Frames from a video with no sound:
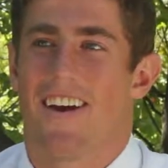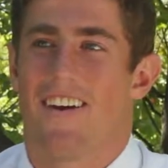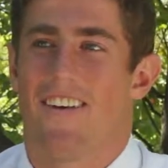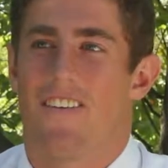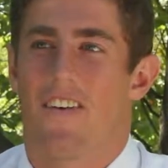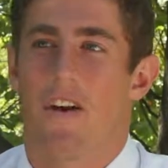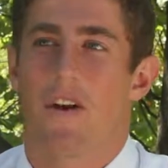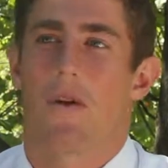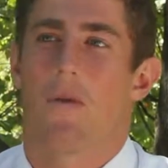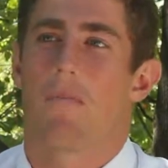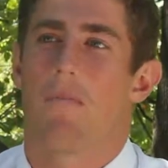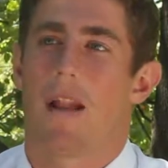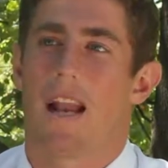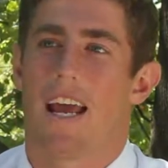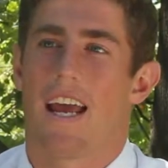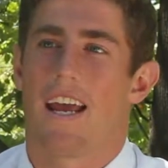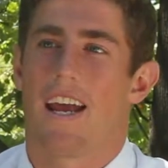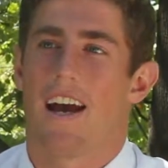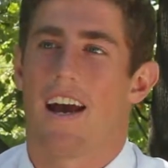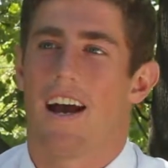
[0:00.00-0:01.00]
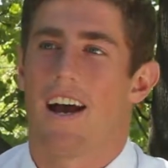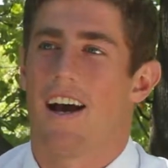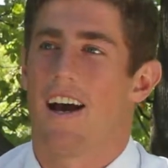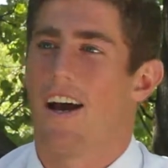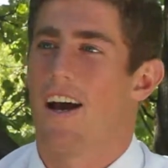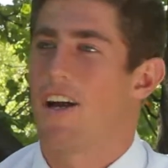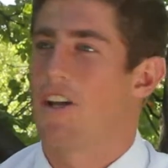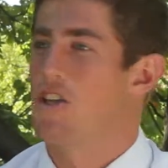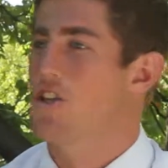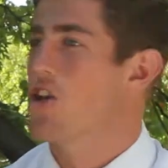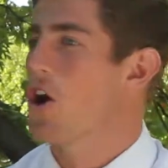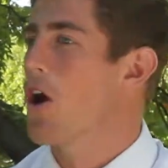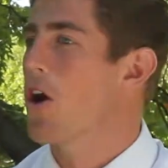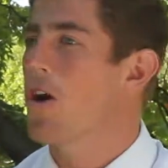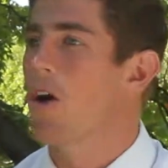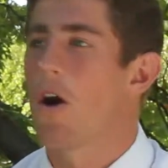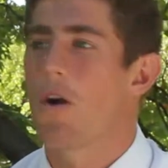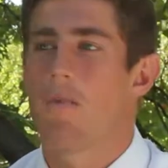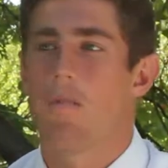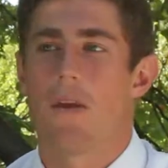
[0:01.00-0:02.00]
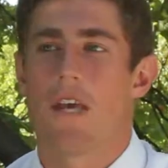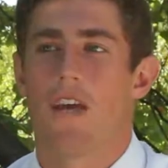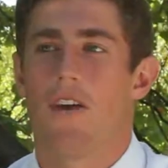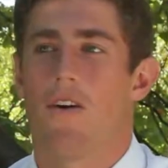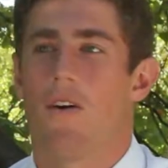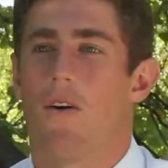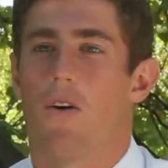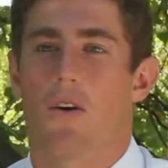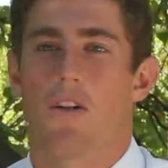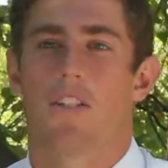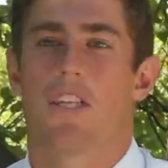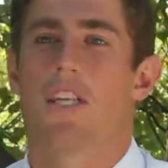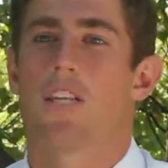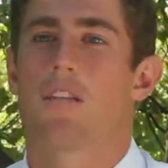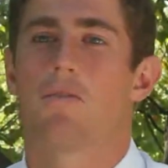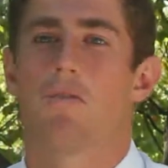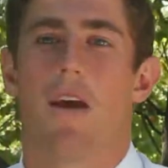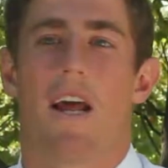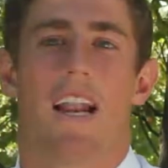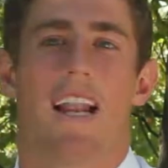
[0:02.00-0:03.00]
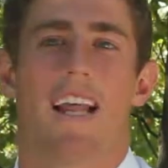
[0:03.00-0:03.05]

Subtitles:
wanted to play a joke on me, or teach me a